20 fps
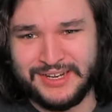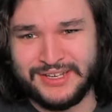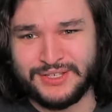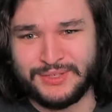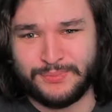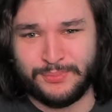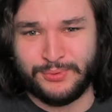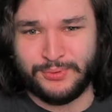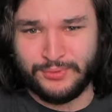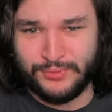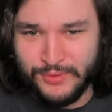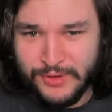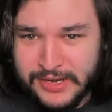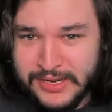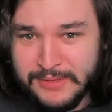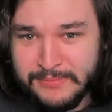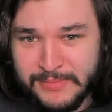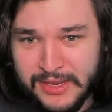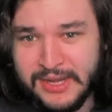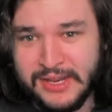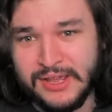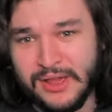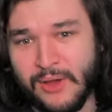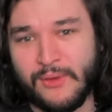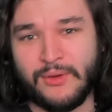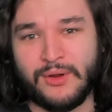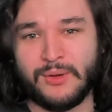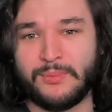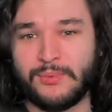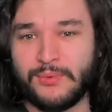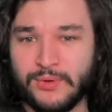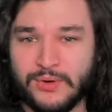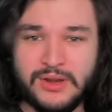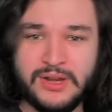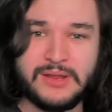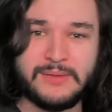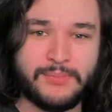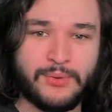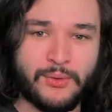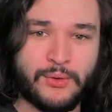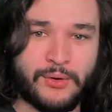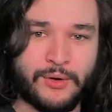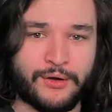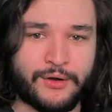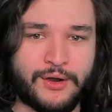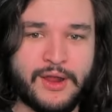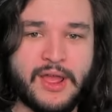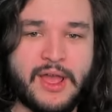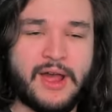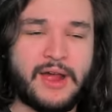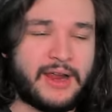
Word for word: is pretty mediocre, pretty poor,